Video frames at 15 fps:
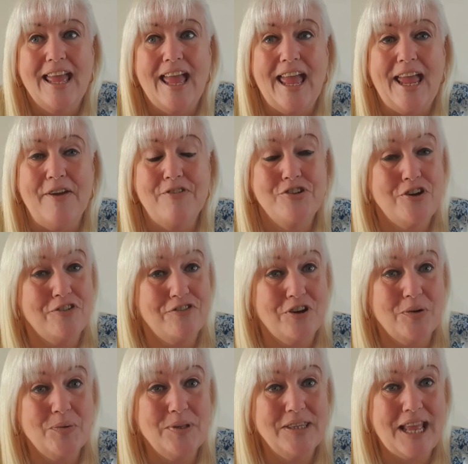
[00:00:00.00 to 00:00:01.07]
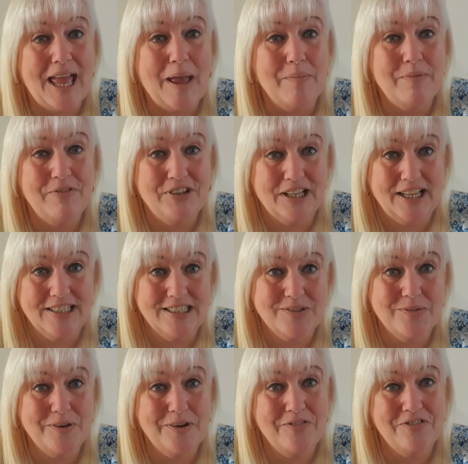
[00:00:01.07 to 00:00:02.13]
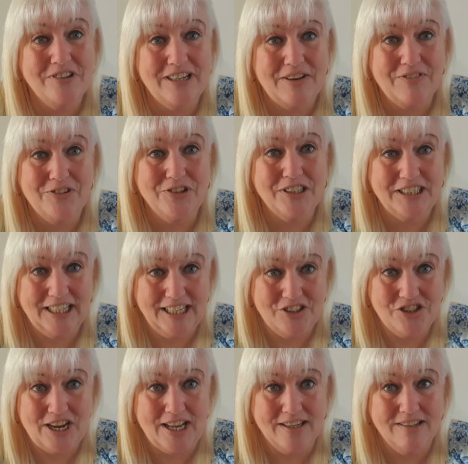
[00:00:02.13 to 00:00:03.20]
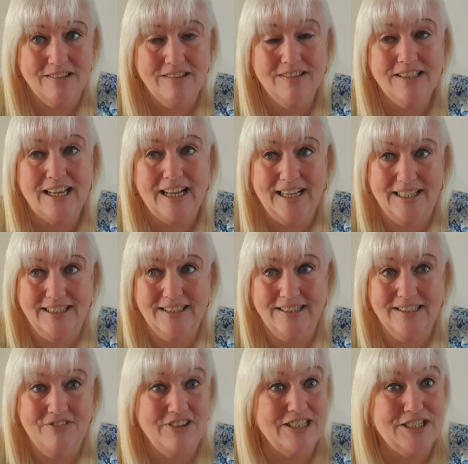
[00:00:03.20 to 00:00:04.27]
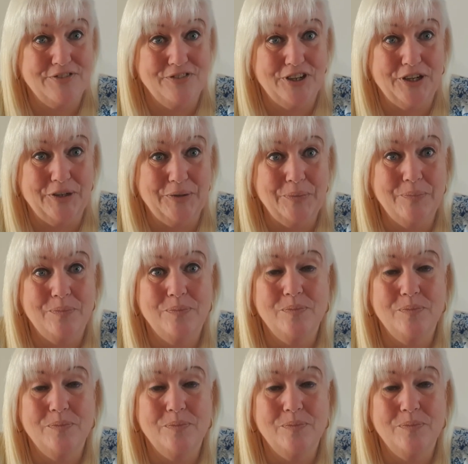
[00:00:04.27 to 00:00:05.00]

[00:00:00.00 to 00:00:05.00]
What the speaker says: If you're not following them, if you'd like to go over and have a look at their channel and their interview